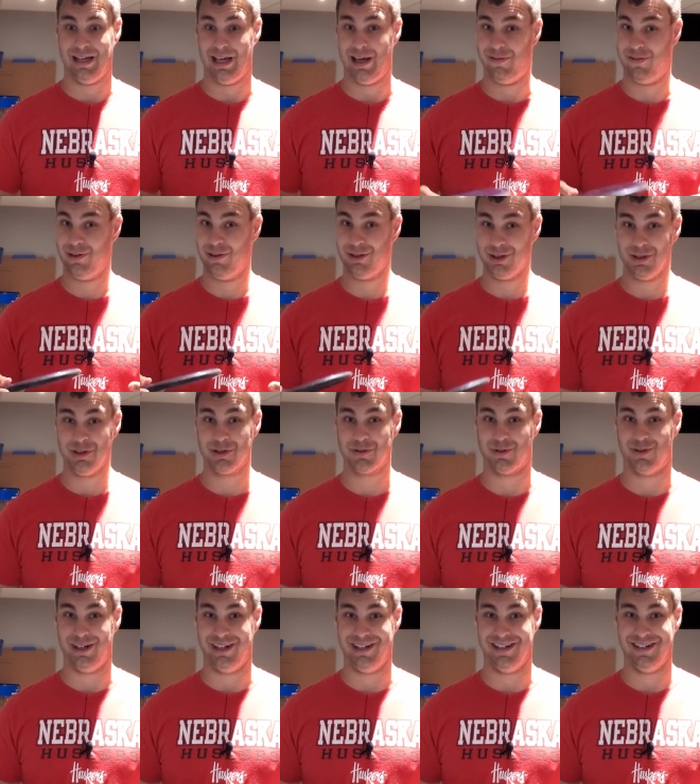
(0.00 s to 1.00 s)
if you
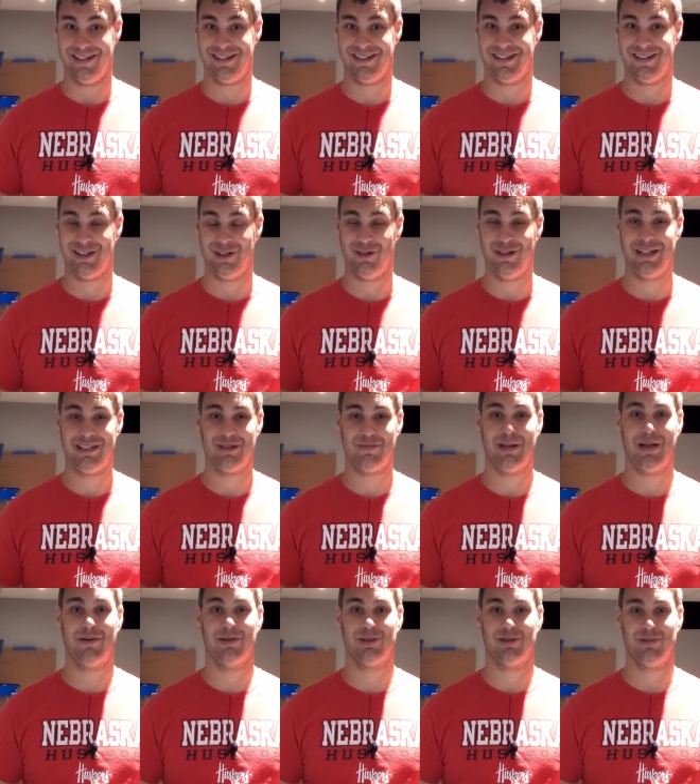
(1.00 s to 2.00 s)
lose one, you need to
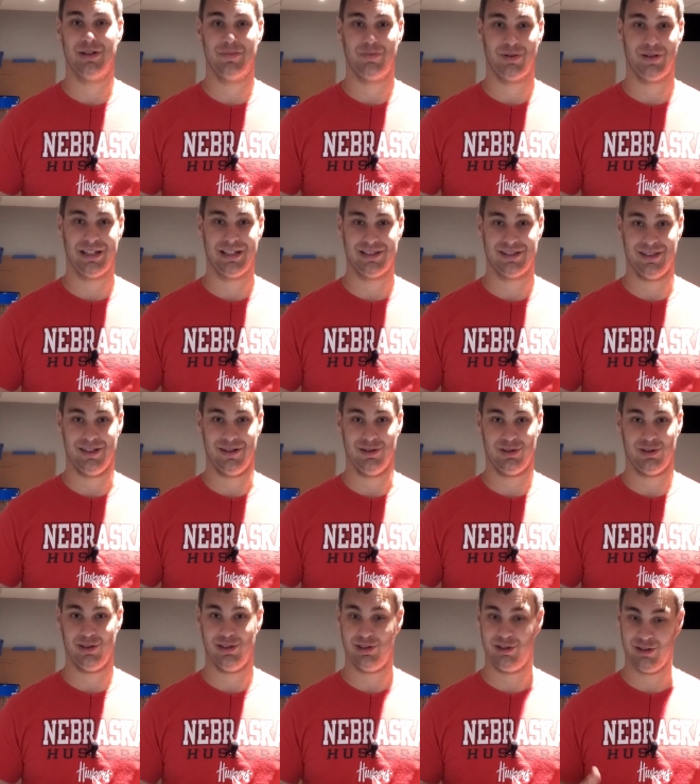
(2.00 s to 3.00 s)
be able to replace
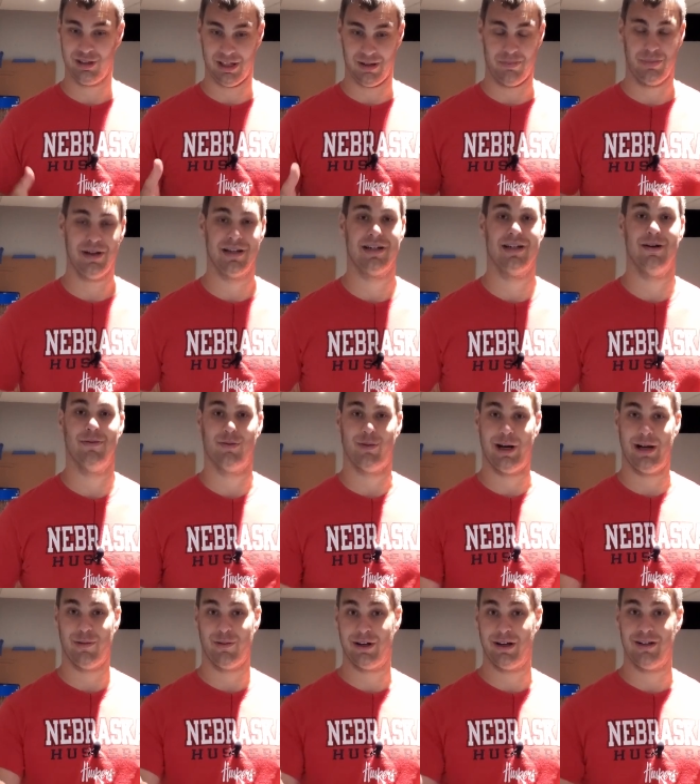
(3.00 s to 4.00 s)
those so that you can pick up
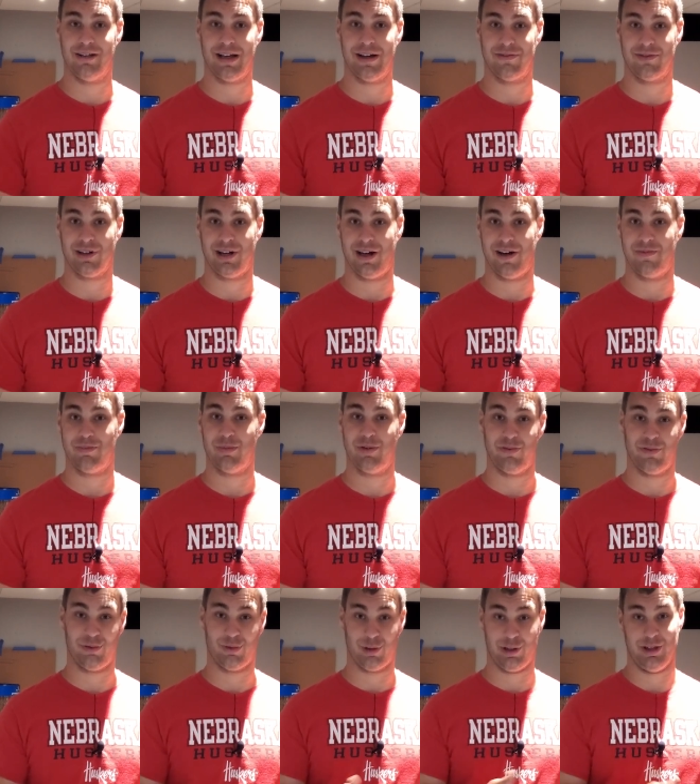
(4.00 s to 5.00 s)
right where you left off
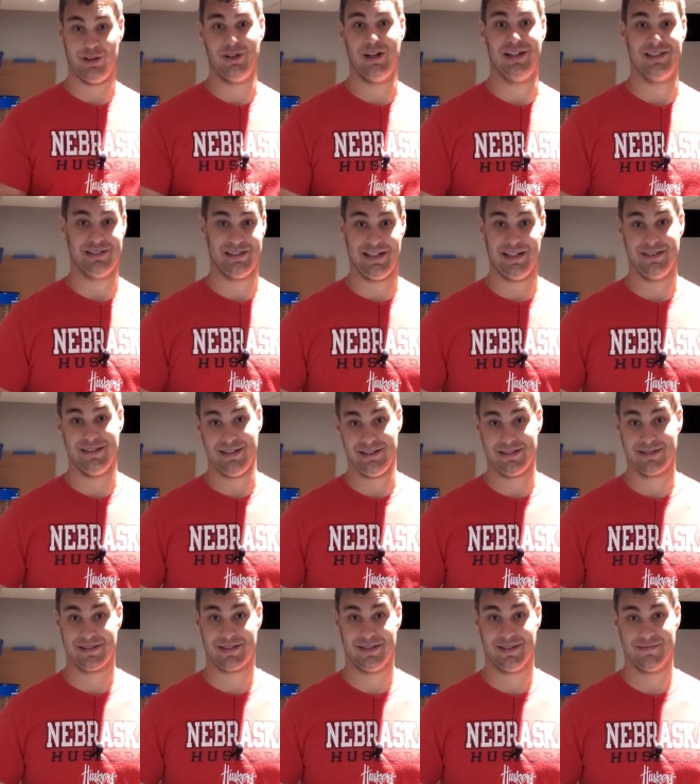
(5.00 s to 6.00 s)
before you lost that
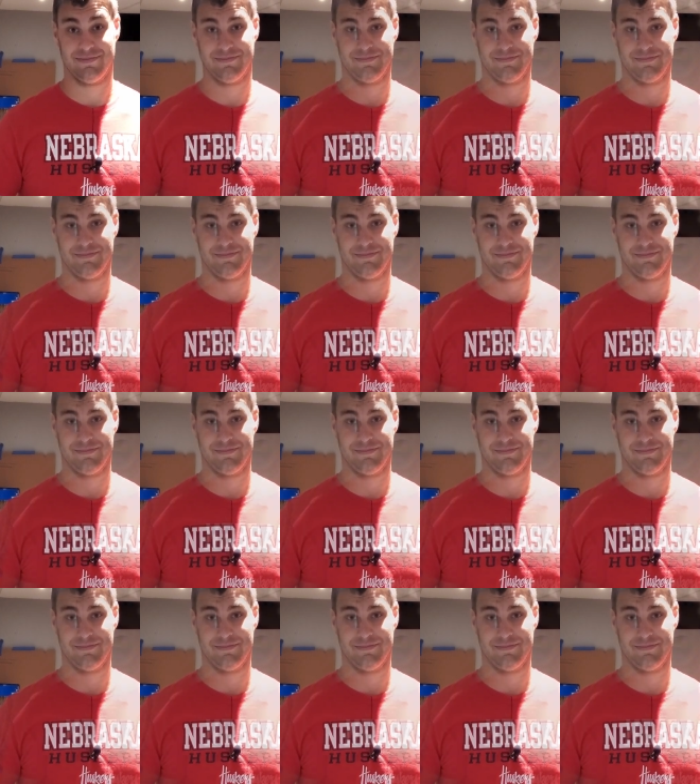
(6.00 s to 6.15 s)
disc.